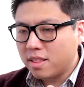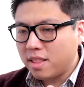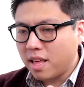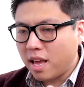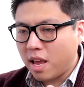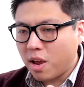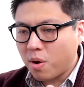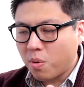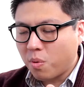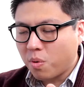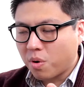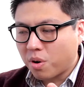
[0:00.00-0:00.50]

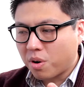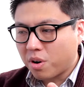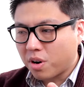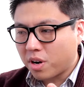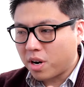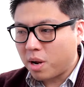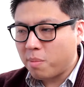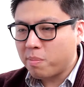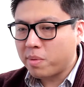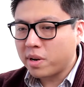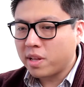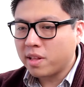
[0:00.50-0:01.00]
they were a
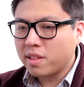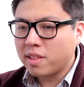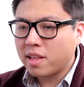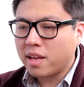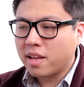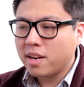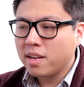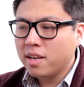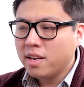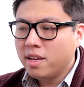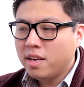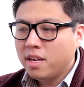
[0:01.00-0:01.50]
company
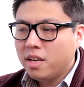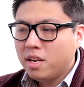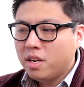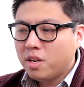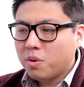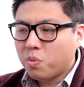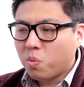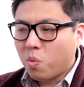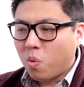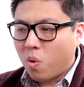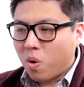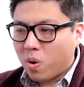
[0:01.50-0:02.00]
that
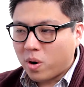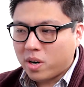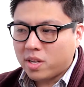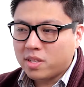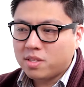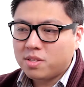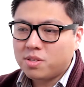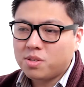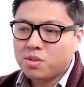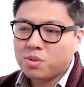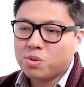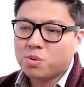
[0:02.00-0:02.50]

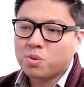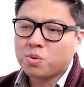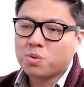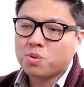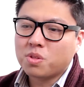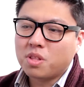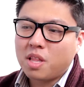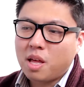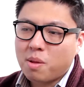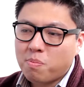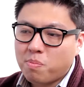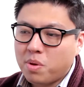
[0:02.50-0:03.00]
wanted to
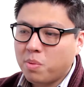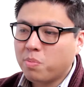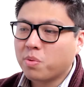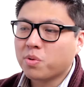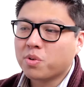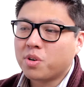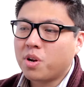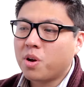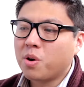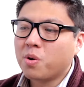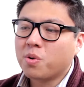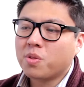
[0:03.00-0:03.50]
let
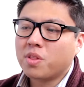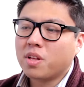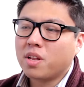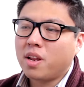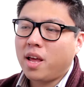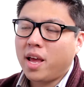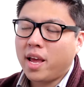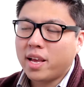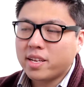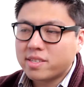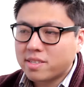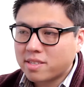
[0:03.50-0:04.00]
people know that,
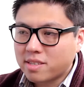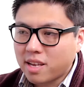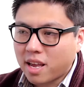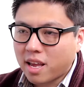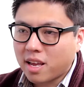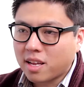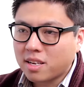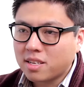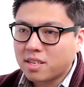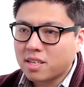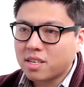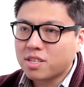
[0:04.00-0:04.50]
hey,
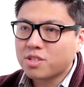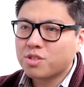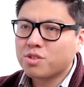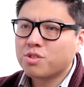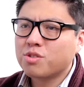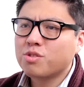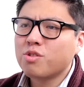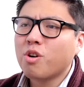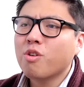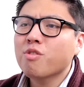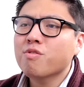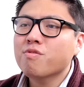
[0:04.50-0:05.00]
sand is
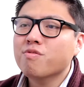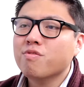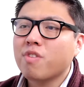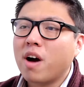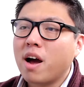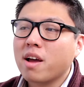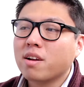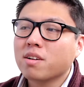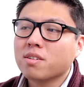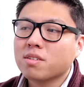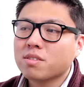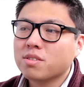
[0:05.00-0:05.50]
so
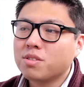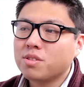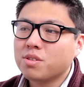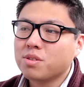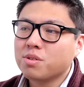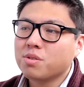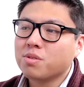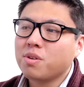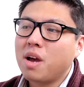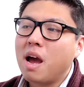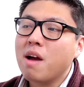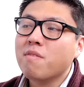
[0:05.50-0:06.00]
vital
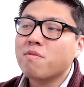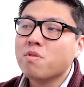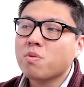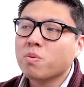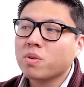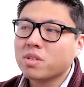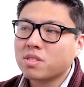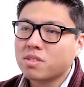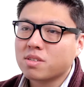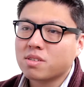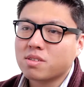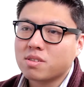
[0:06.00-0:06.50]
to
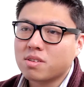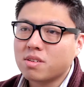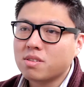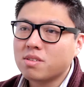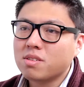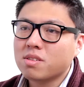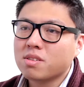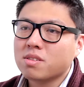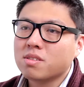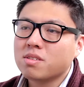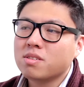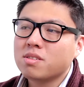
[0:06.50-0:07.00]
everyone's
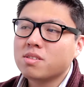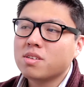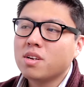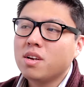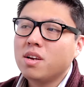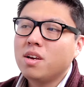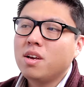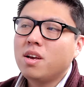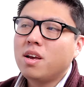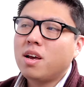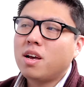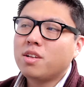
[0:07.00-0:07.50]
existence.
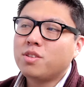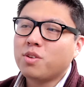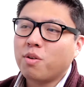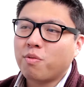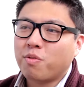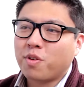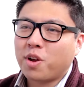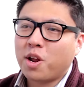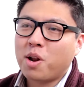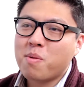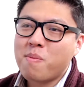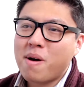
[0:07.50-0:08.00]
Don't
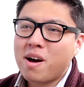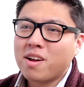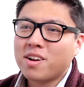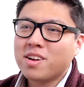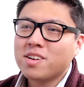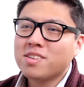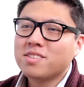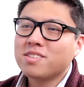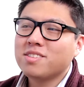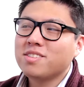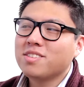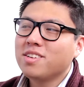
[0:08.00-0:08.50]
forget about
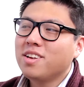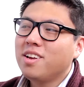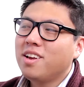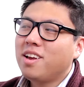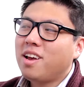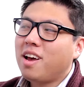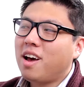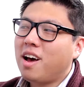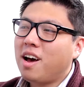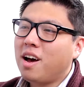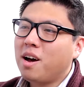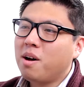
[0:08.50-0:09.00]
us.
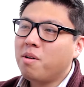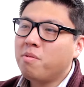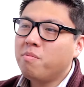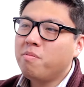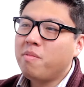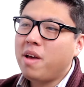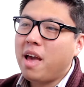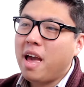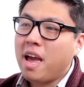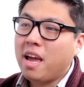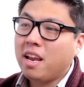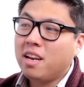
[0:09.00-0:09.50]

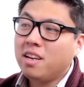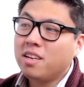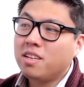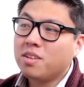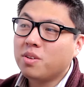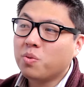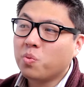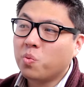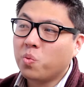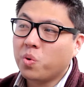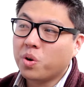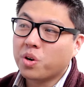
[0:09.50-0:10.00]

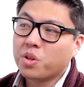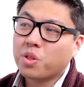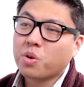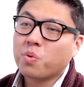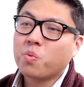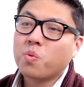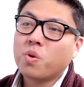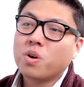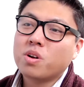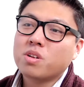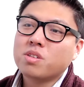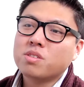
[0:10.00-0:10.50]
And we're the
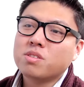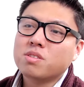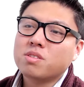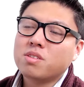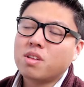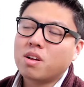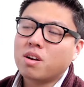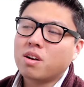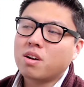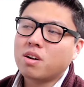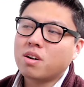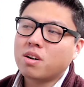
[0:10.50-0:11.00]
ones
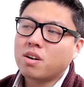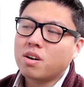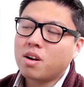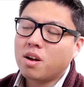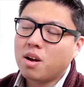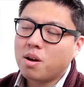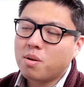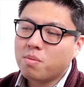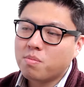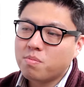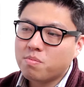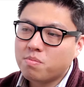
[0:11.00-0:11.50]
that are
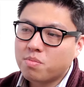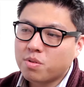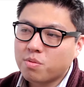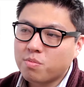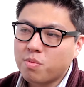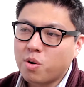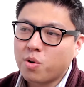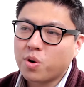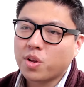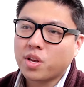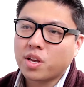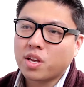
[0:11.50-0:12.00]

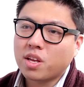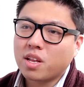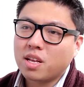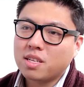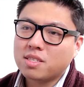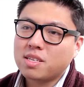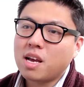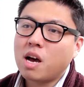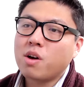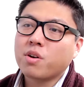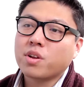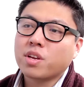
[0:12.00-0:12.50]
promoting it
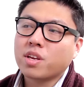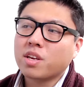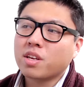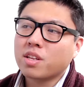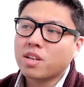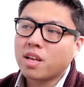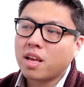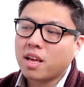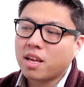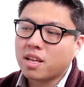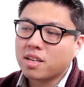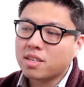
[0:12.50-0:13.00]
and touting
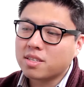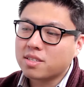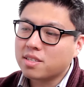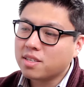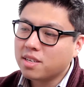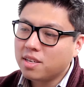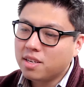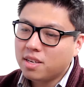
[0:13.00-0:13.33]
it, and